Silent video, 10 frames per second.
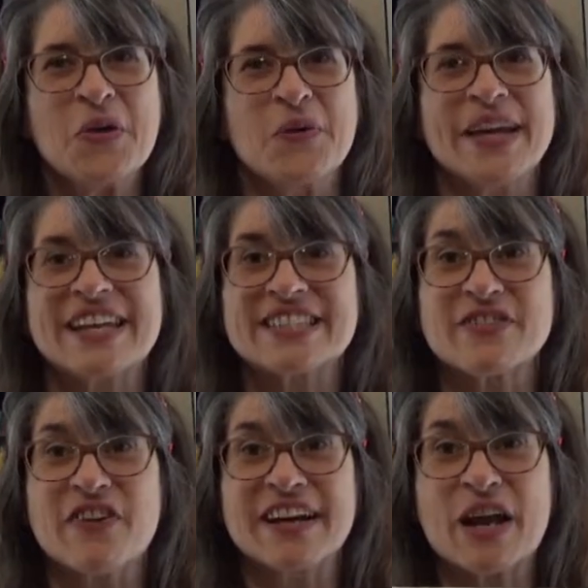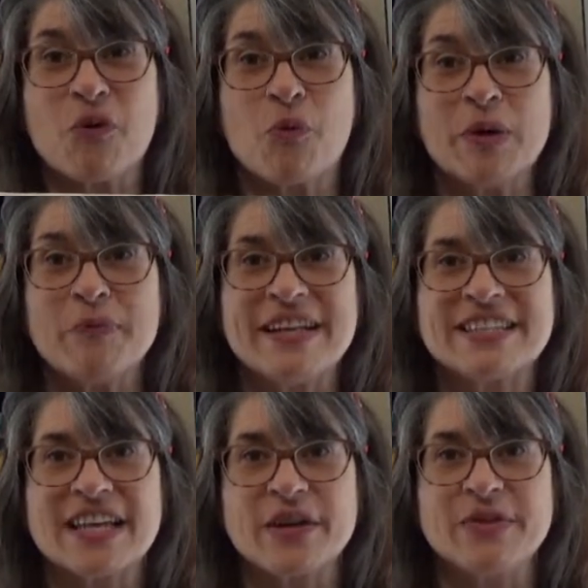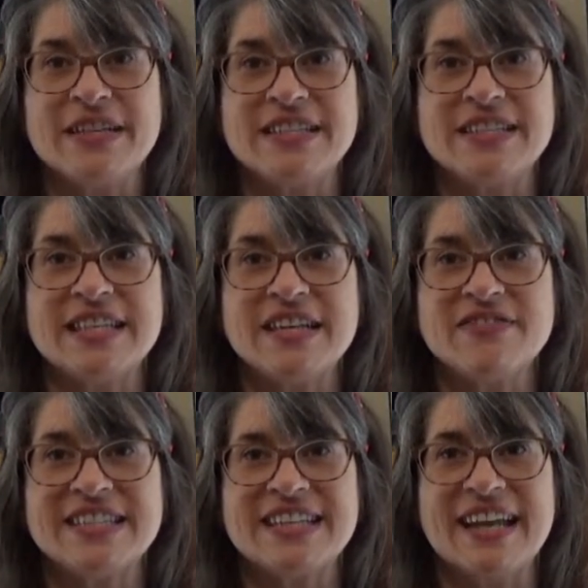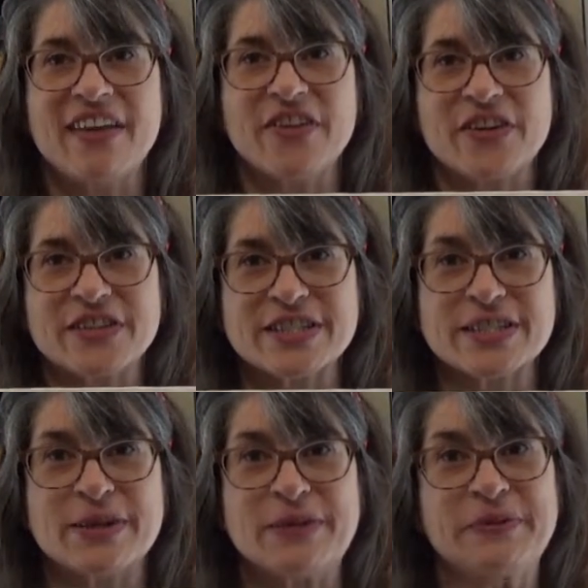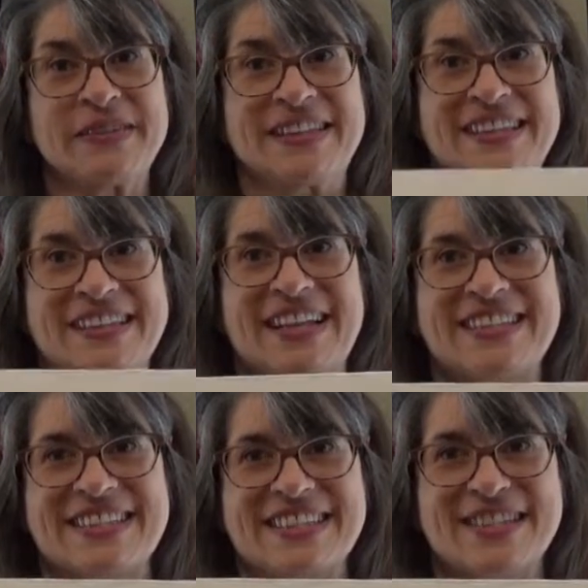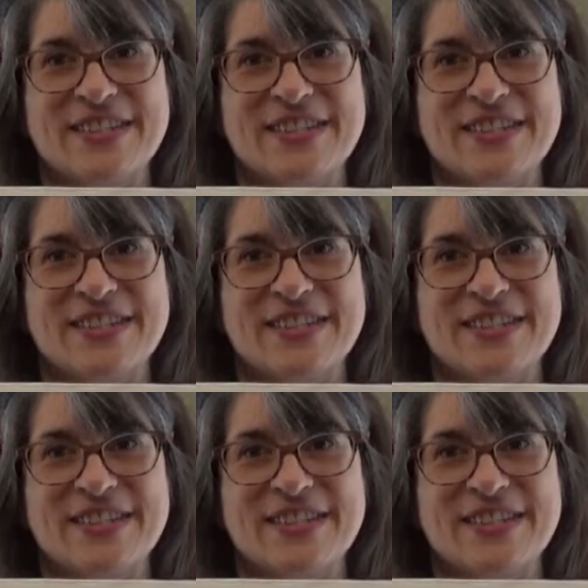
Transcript: we get to find out what pins I received together. So let's get